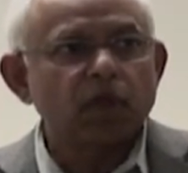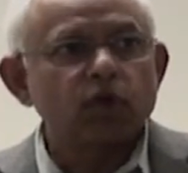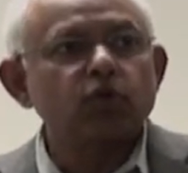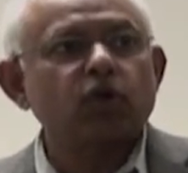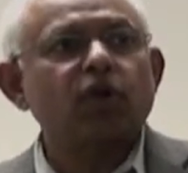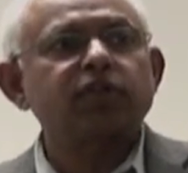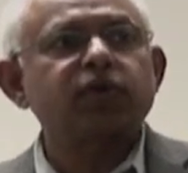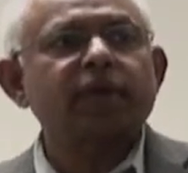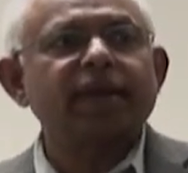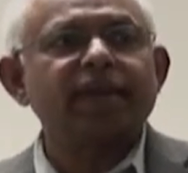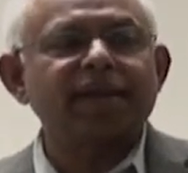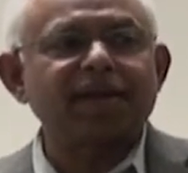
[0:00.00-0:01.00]
you are also
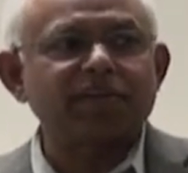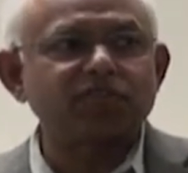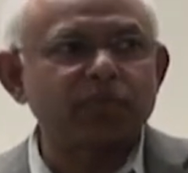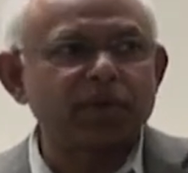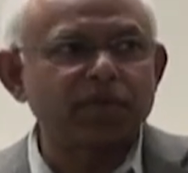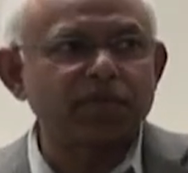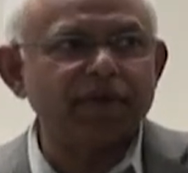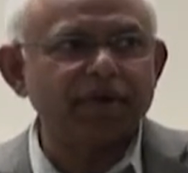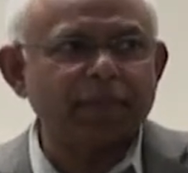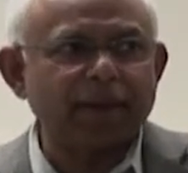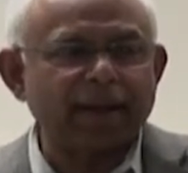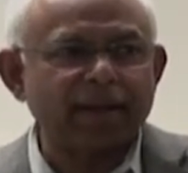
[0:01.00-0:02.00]
getting customer
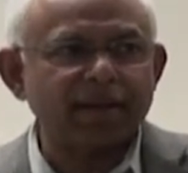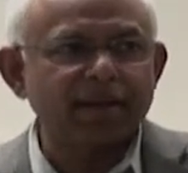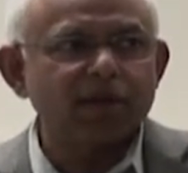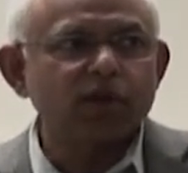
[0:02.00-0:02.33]
feedback.